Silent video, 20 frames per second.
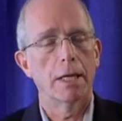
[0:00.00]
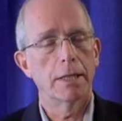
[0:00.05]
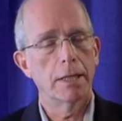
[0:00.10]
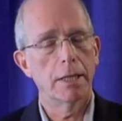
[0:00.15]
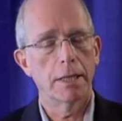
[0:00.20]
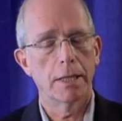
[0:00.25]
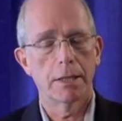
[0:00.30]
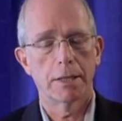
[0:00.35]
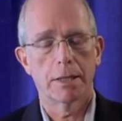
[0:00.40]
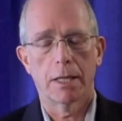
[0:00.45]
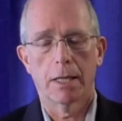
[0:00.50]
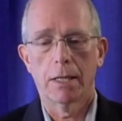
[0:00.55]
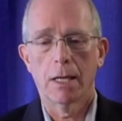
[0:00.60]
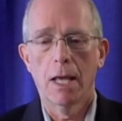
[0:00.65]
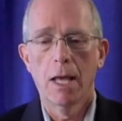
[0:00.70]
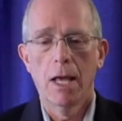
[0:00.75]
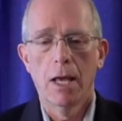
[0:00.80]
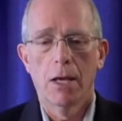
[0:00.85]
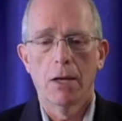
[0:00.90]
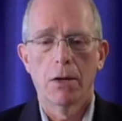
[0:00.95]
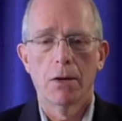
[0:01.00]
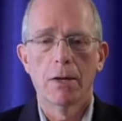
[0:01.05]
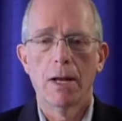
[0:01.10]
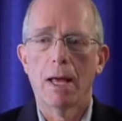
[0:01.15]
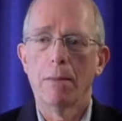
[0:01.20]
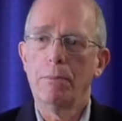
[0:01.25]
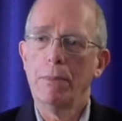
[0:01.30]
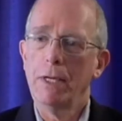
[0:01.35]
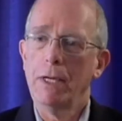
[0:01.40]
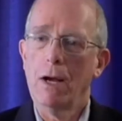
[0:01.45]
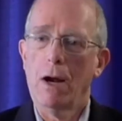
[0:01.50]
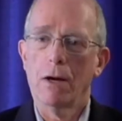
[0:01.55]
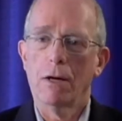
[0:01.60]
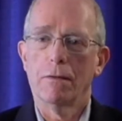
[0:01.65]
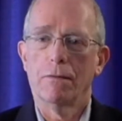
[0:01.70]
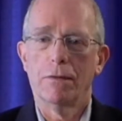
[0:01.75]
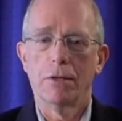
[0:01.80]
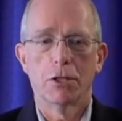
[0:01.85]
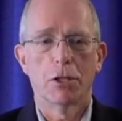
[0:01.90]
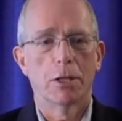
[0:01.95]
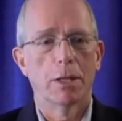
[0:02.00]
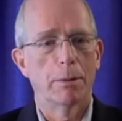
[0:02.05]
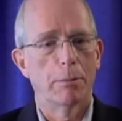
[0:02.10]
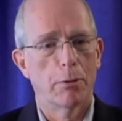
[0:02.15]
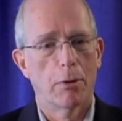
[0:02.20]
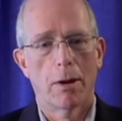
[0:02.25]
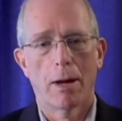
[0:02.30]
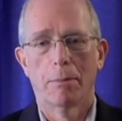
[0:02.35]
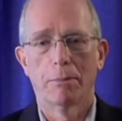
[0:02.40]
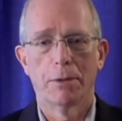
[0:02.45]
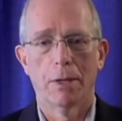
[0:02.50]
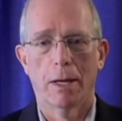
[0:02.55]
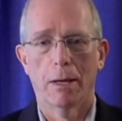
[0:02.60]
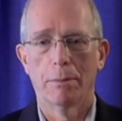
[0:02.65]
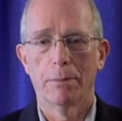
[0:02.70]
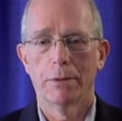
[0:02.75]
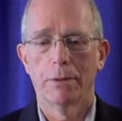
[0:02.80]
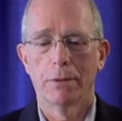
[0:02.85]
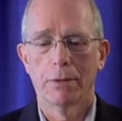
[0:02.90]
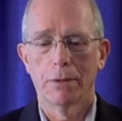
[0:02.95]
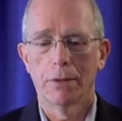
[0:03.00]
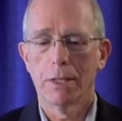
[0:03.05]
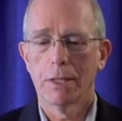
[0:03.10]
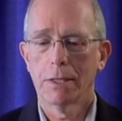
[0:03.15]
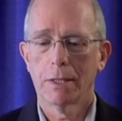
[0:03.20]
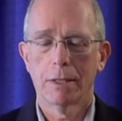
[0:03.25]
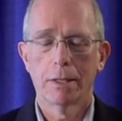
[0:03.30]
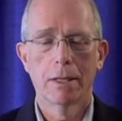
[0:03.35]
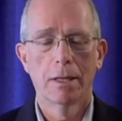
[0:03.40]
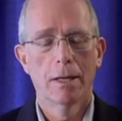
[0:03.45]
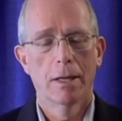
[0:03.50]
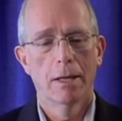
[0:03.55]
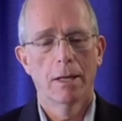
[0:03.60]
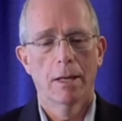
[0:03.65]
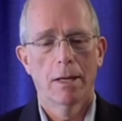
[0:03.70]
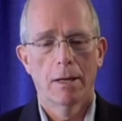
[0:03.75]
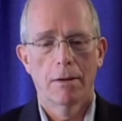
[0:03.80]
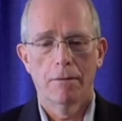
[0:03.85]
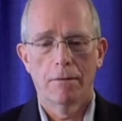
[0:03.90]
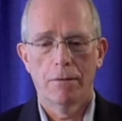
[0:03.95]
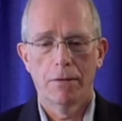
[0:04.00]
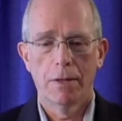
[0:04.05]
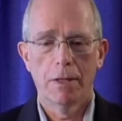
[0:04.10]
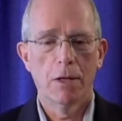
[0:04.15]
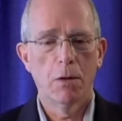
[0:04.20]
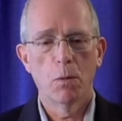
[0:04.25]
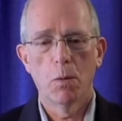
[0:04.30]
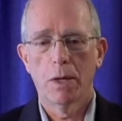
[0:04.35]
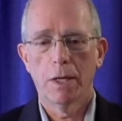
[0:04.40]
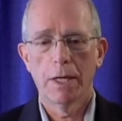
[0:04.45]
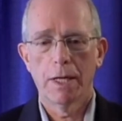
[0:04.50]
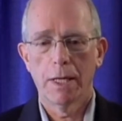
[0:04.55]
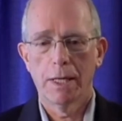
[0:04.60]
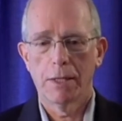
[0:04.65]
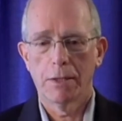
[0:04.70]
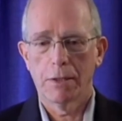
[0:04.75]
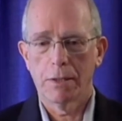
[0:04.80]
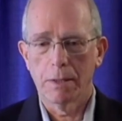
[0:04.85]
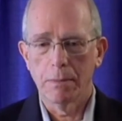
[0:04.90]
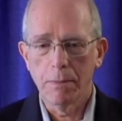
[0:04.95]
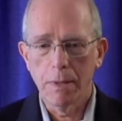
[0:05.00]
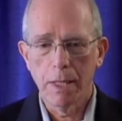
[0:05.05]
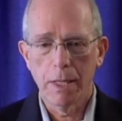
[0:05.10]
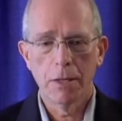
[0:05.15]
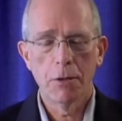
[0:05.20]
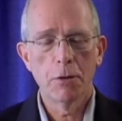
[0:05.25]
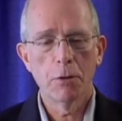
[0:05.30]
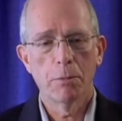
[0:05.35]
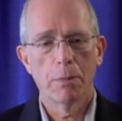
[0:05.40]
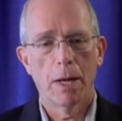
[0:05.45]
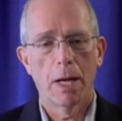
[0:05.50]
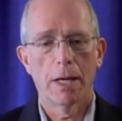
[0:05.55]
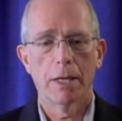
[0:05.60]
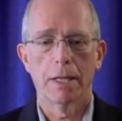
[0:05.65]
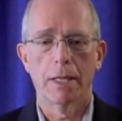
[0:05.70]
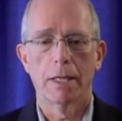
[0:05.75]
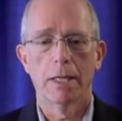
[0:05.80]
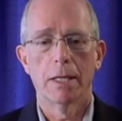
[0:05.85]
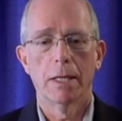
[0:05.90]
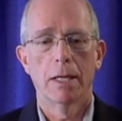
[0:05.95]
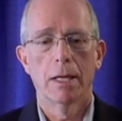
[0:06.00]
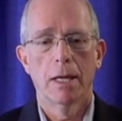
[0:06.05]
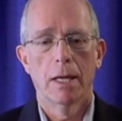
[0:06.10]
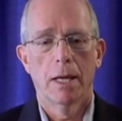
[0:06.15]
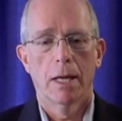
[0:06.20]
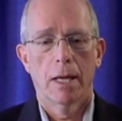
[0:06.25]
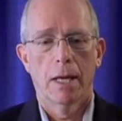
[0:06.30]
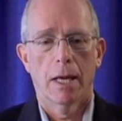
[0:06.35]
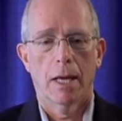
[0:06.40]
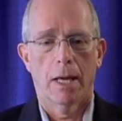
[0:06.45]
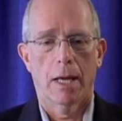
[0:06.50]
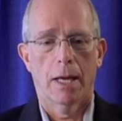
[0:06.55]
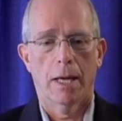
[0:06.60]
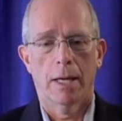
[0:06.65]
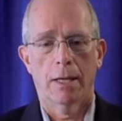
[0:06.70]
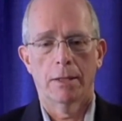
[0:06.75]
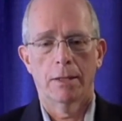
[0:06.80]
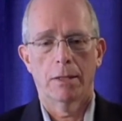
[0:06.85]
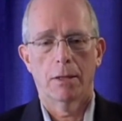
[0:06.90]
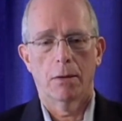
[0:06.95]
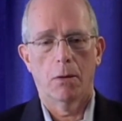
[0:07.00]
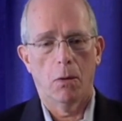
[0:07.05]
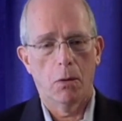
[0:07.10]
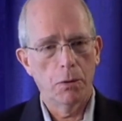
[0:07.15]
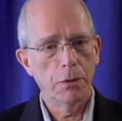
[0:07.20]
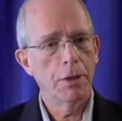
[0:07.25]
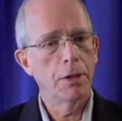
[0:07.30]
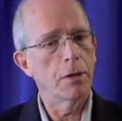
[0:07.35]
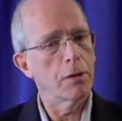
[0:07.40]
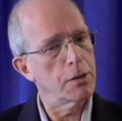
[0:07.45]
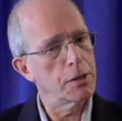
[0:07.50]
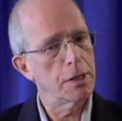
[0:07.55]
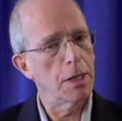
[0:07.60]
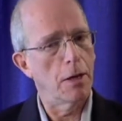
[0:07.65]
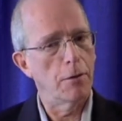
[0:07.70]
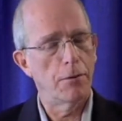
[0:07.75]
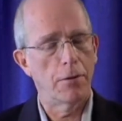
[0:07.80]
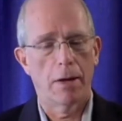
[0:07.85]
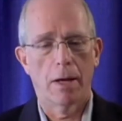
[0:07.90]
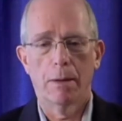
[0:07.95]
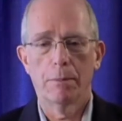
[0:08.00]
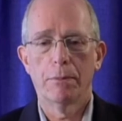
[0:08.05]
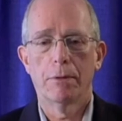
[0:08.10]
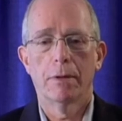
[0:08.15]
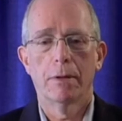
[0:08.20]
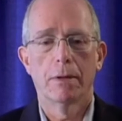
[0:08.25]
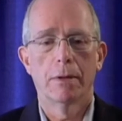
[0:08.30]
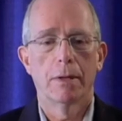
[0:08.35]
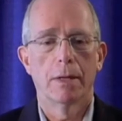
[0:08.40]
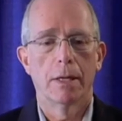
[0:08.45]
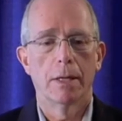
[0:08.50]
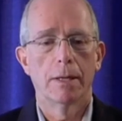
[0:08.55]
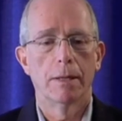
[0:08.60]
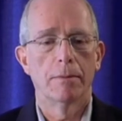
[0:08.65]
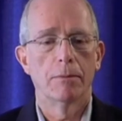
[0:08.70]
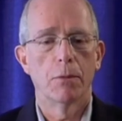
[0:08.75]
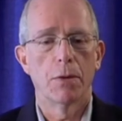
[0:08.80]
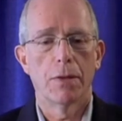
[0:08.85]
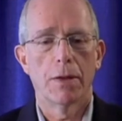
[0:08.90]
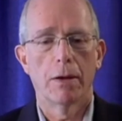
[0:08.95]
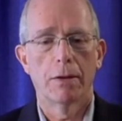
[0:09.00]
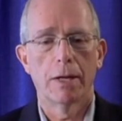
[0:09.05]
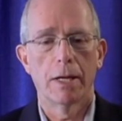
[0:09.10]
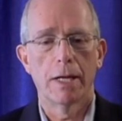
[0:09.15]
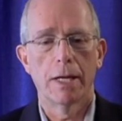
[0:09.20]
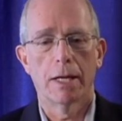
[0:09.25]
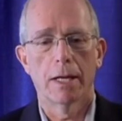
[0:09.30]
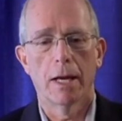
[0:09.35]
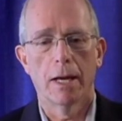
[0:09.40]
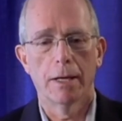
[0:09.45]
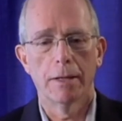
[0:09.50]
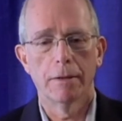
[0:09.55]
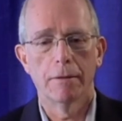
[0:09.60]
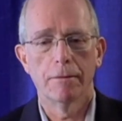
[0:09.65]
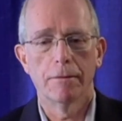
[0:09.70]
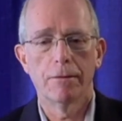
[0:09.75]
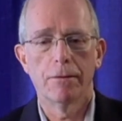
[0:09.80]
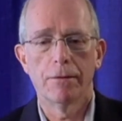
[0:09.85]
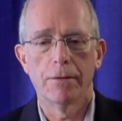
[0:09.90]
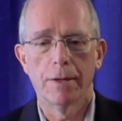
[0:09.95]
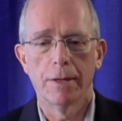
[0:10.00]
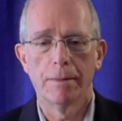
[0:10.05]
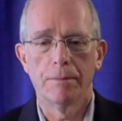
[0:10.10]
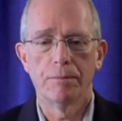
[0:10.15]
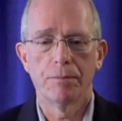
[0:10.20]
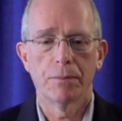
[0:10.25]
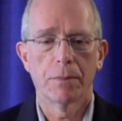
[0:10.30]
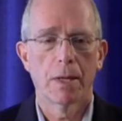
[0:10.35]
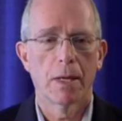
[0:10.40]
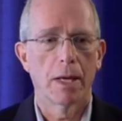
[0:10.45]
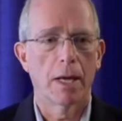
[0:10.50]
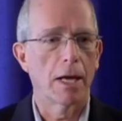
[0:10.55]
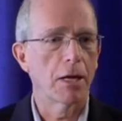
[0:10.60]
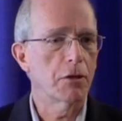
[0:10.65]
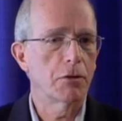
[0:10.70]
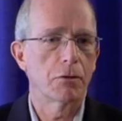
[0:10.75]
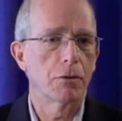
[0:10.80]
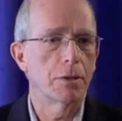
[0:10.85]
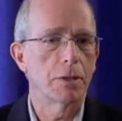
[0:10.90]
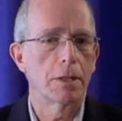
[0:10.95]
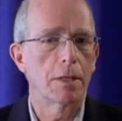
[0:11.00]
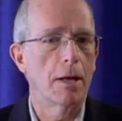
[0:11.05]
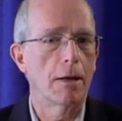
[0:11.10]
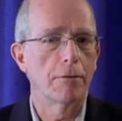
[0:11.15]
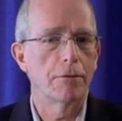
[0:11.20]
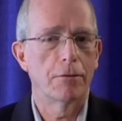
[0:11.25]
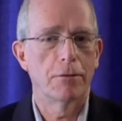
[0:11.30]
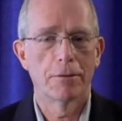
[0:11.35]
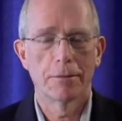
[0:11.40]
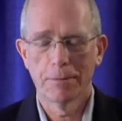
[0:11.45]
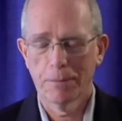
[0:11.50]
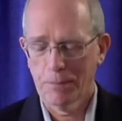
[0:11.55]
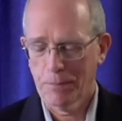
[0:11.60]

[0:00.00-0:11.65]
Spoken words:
idea is that you're not being artificially propped up. You're just feeling what it is to be in your body and holding yourself up without any kind of extra stuff,